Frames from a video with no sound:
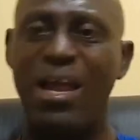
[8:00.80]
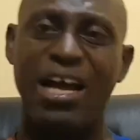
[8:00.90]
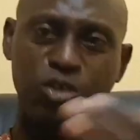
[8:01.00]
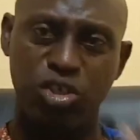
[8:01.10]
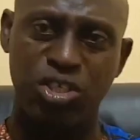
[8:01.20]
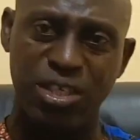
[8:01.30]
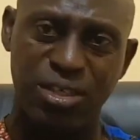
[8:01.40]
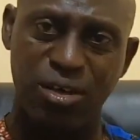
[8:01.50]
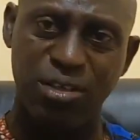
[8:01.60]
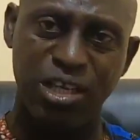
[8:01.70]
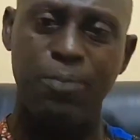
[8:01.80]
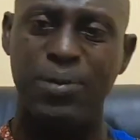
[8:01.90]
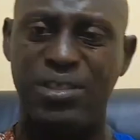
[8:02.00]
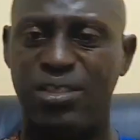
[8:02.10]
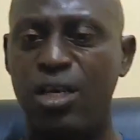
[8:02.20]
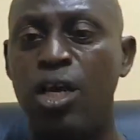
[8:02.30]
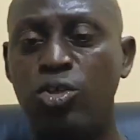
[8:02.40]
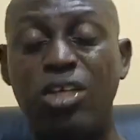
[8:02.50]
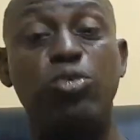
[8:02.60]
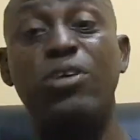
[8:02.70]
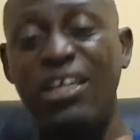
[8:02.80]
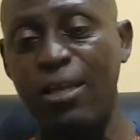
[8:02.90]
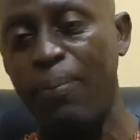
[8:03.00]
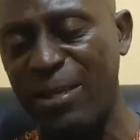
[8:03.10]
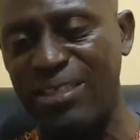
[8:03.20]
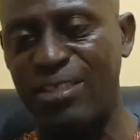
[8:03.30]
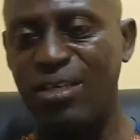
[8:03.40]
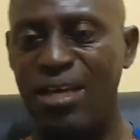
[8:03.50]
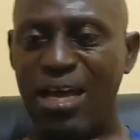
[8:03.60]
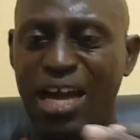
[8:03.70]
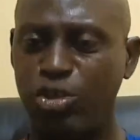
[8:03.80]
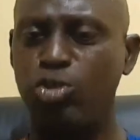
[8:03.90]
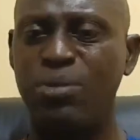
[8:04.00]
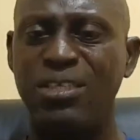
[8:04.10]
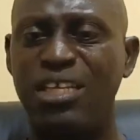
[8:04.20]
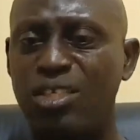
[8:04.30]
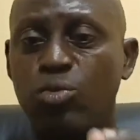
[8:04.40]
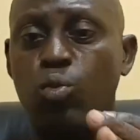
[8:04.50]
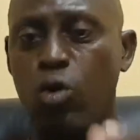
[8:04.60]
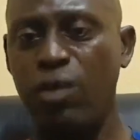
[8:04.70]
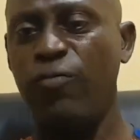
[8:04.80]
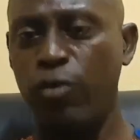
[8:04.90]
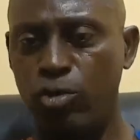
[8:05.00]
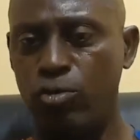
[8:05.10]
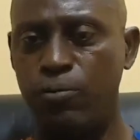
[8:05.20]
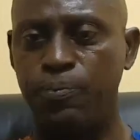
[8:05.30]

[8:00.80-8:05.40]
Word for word: adjust it on daily basis so that you get the best adjustment that is working for you.